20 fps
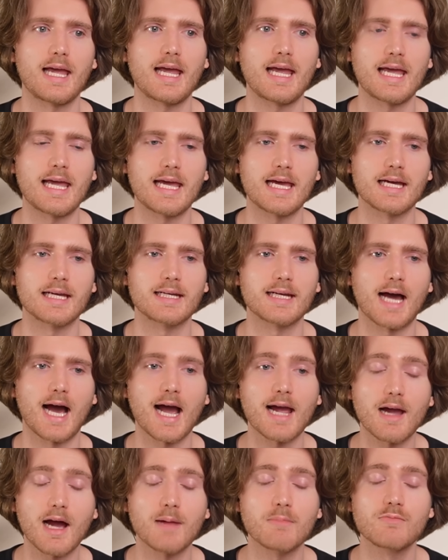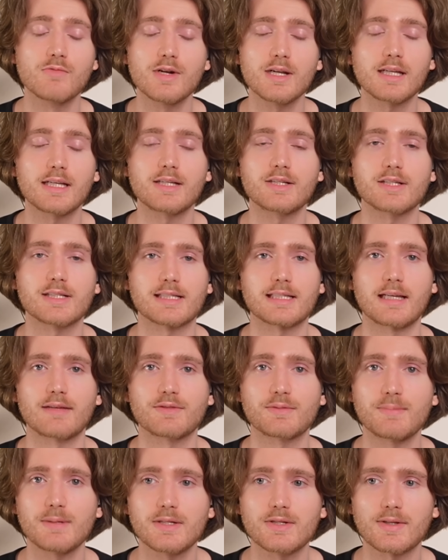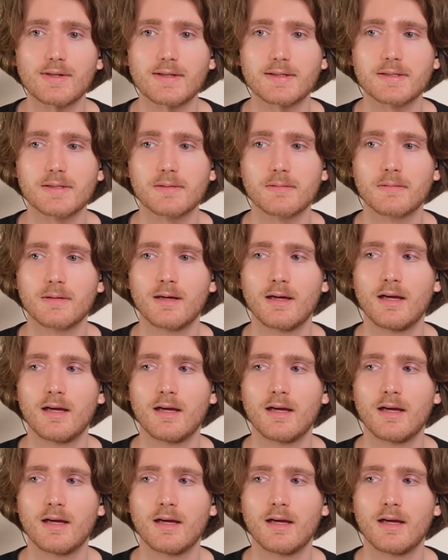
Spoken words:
And I'm really just left speechless.